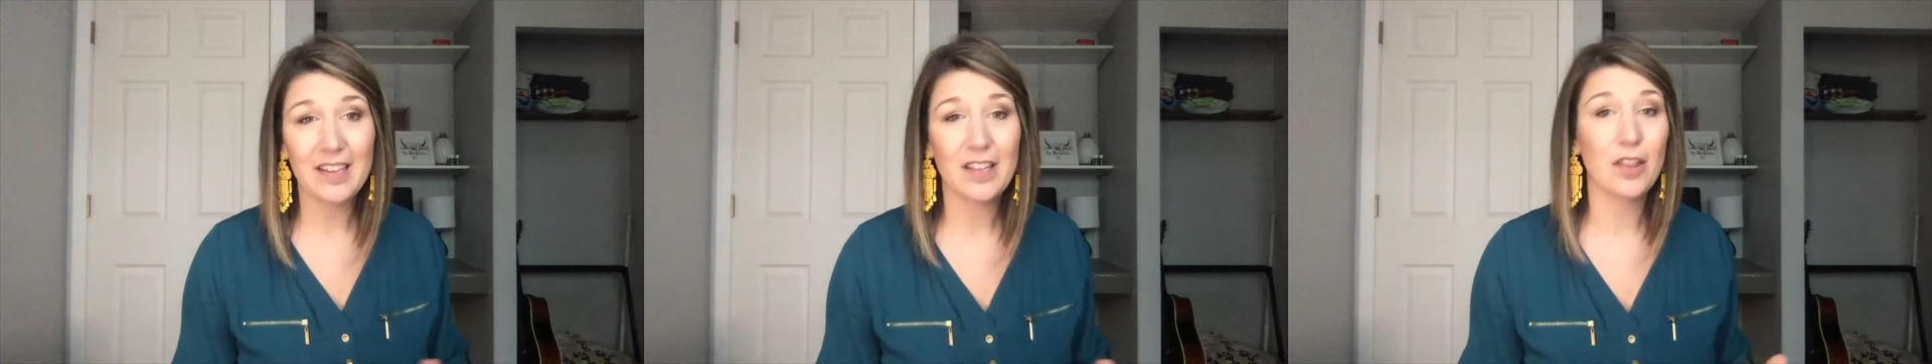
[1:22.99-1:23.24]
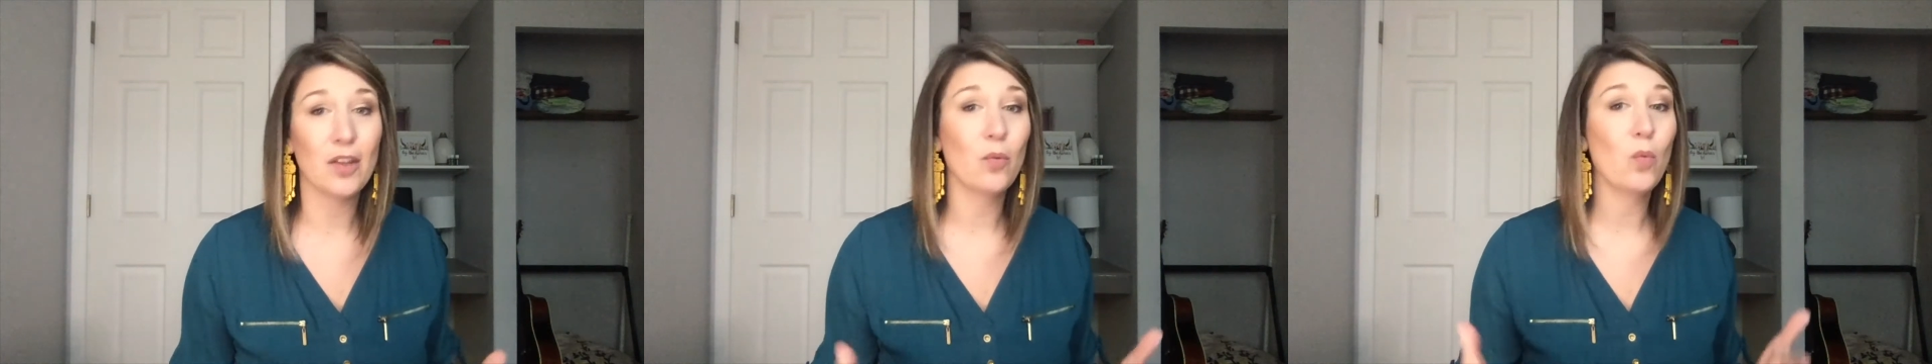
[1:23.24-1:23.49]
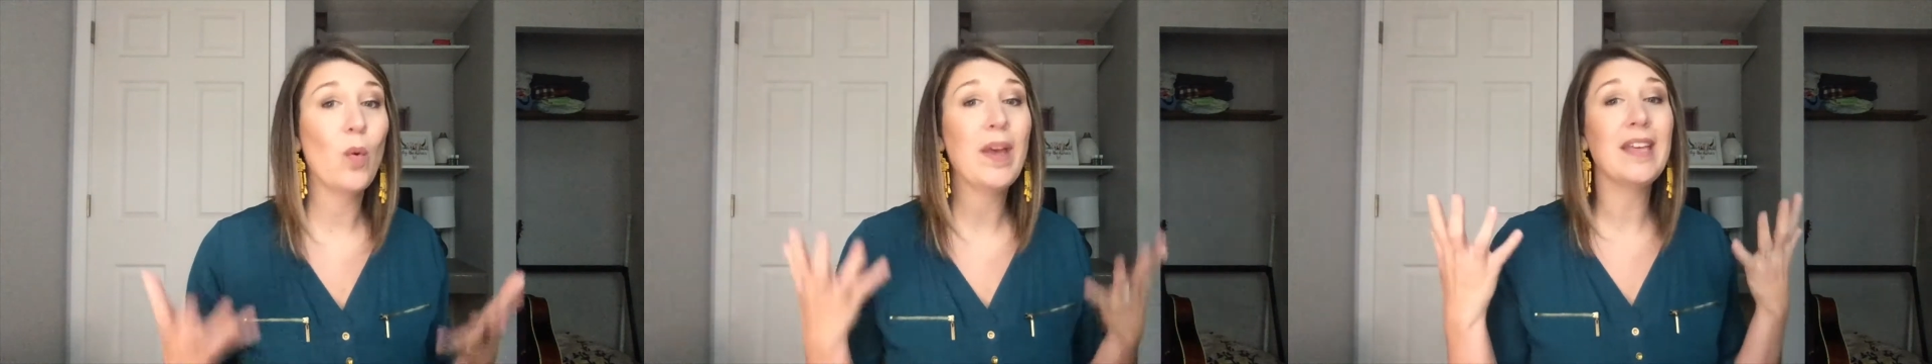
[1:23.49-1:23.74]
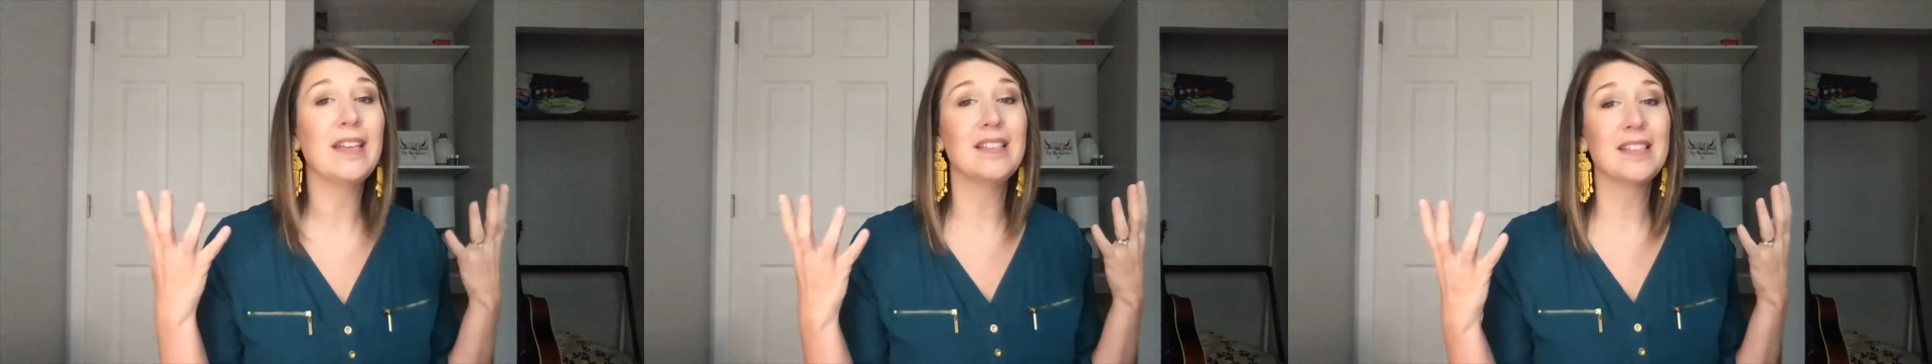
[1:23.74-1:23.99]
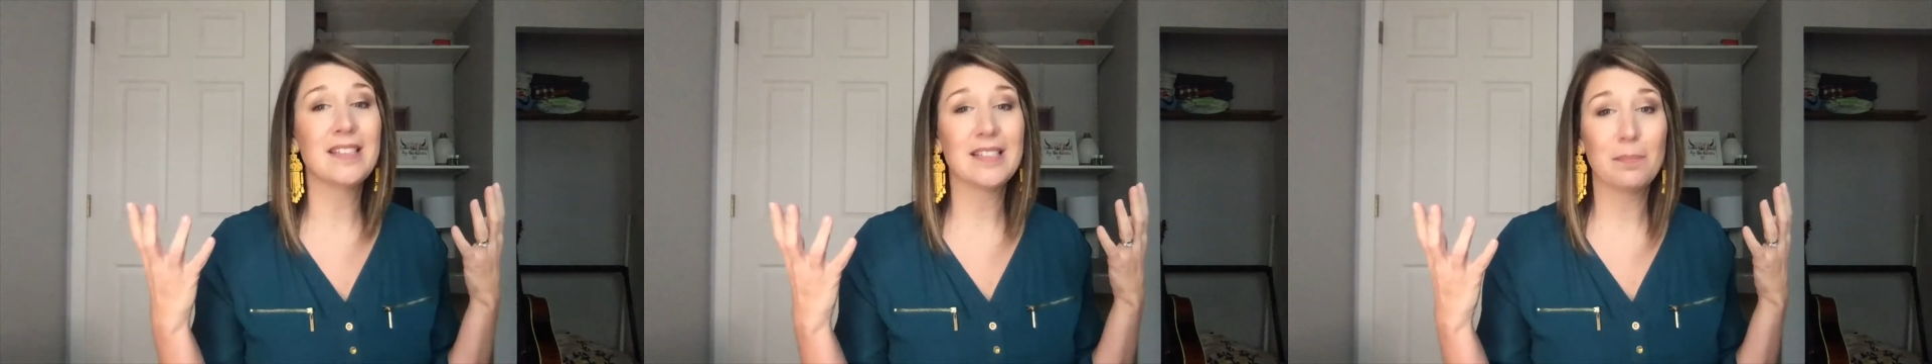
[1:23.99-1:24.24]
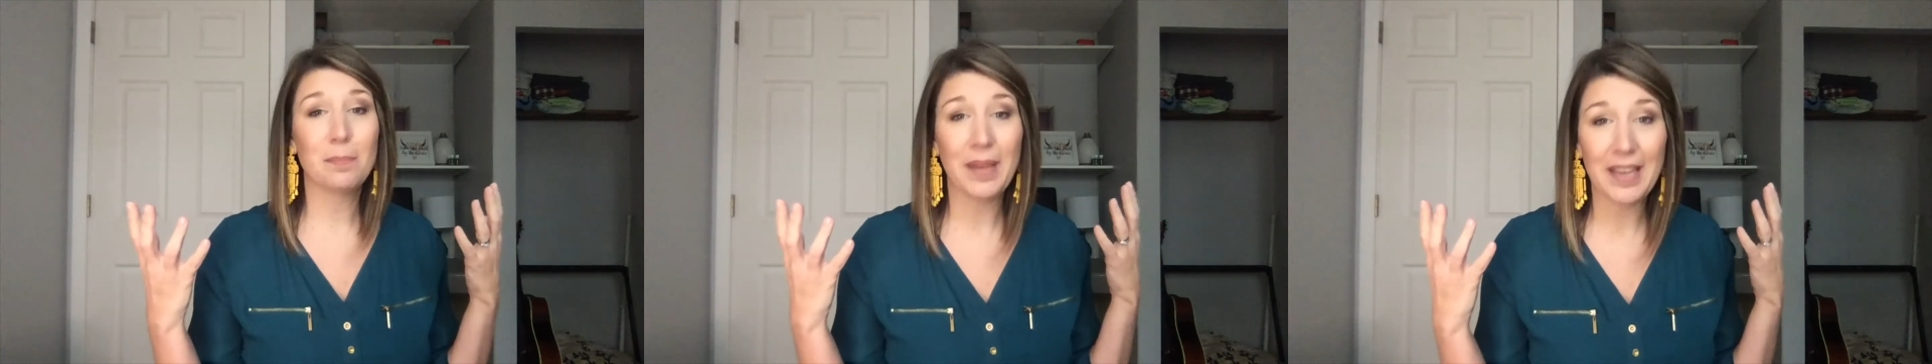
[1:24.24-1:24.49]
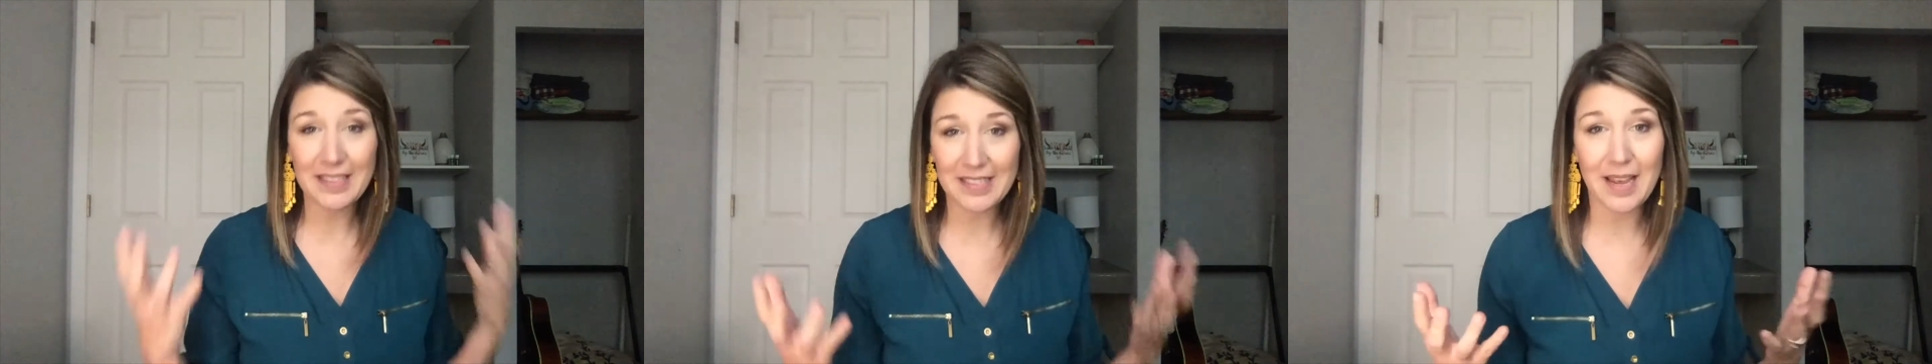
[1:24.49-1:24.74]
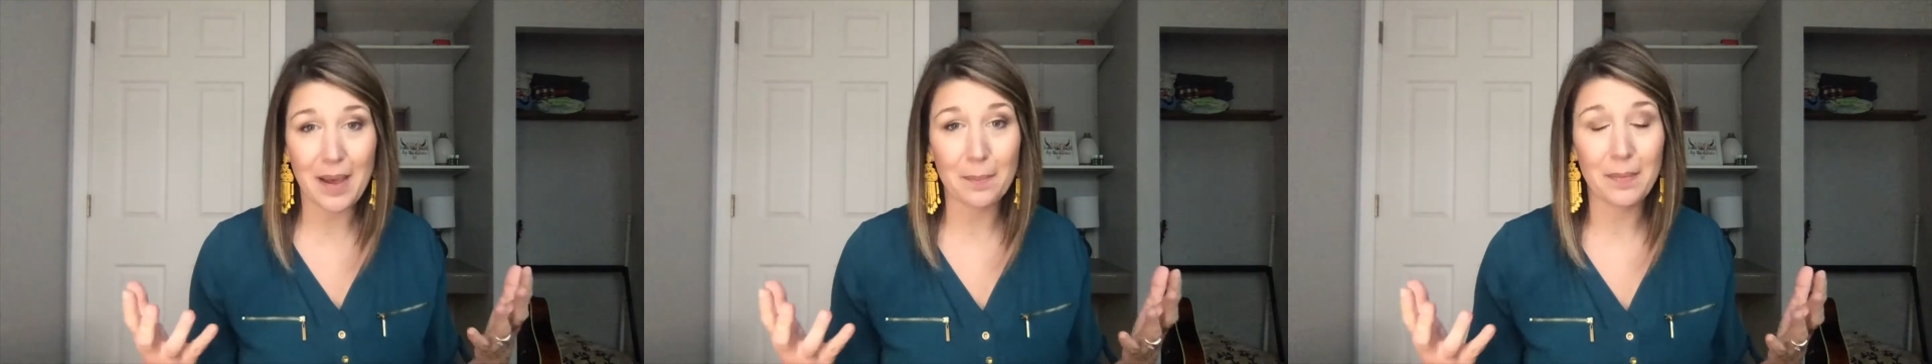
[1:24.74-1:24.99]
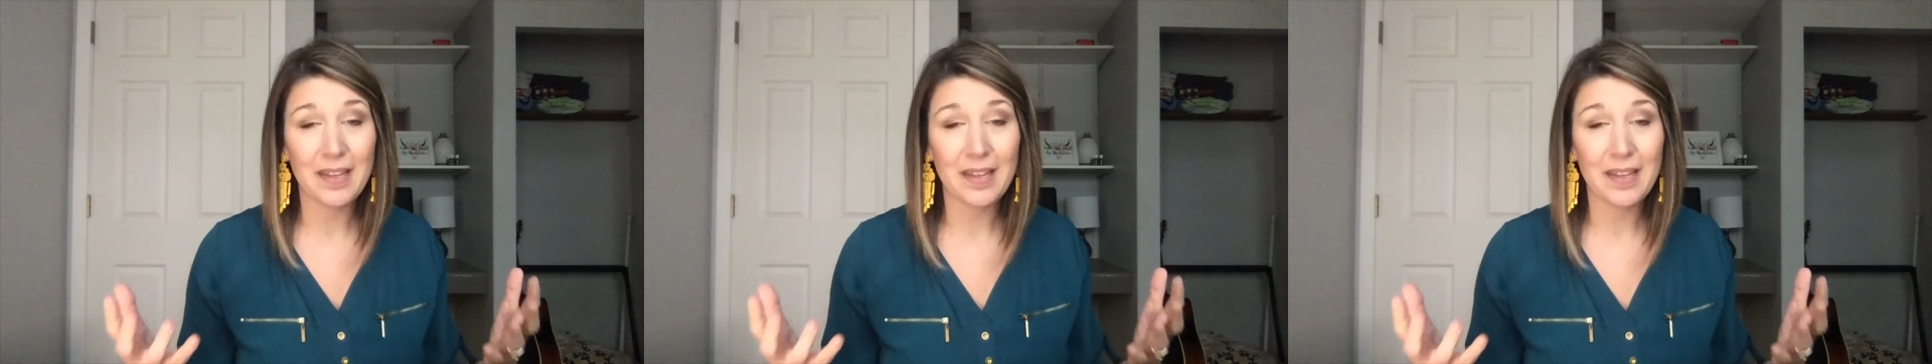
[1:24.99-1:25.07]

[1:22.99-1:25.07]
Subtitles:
the wind picked up,